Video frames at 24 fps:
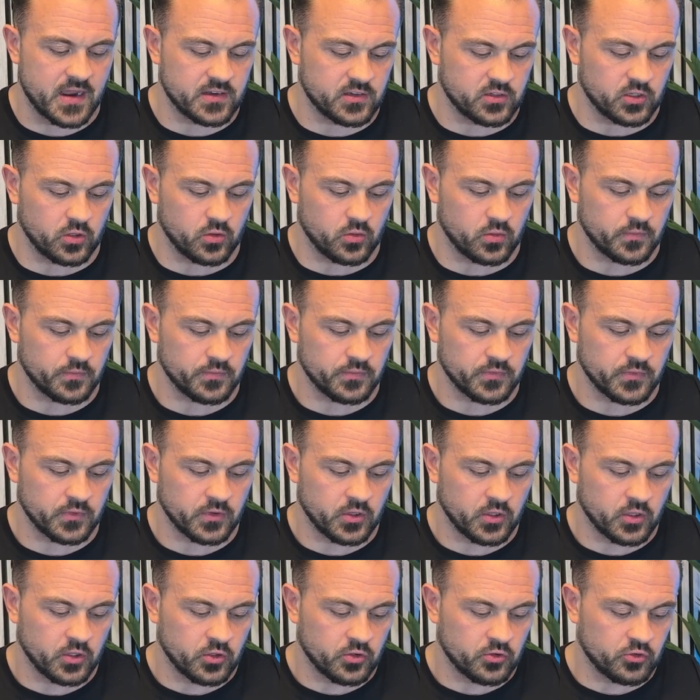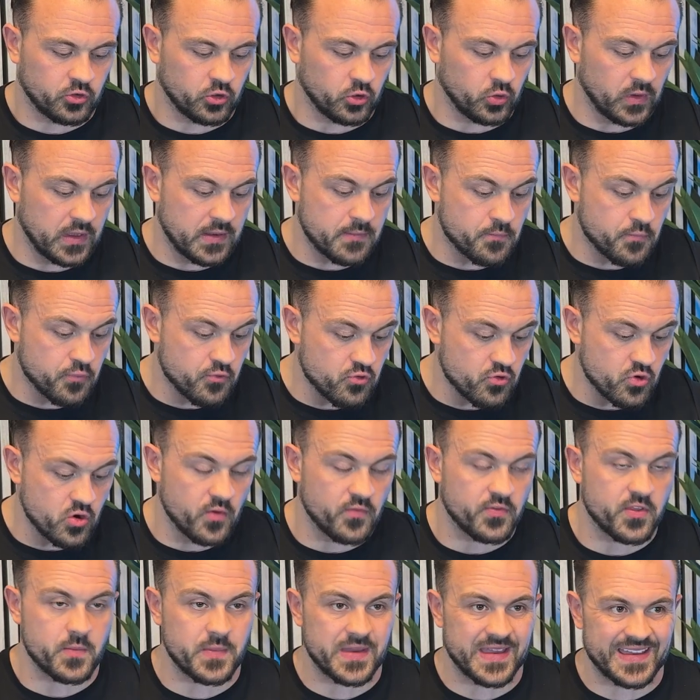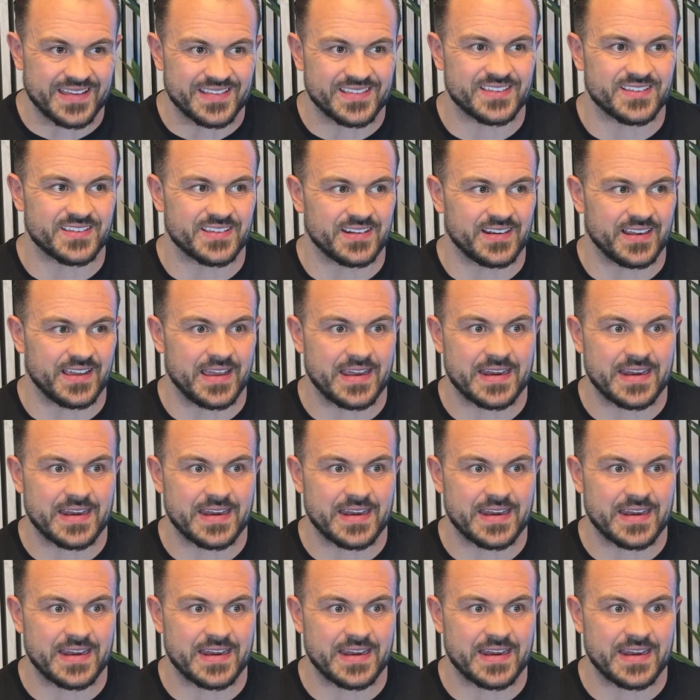do to improve them instantly?